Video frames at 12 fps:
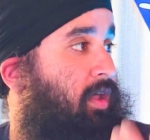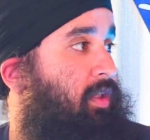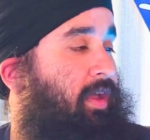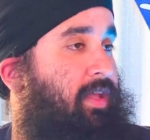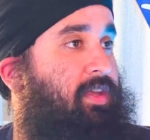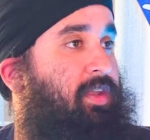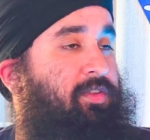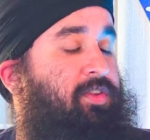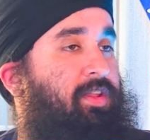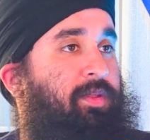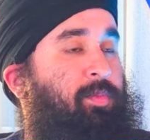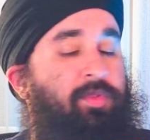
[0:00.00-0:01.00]
like at the end of the
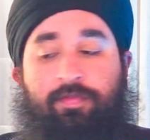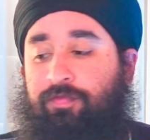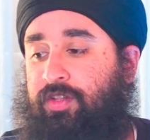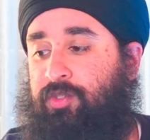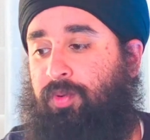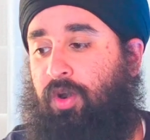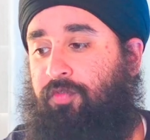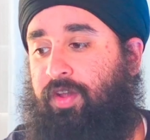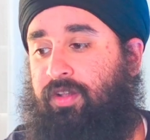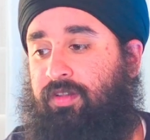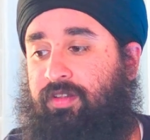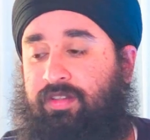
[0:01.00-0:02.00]
day, the fit's perfect.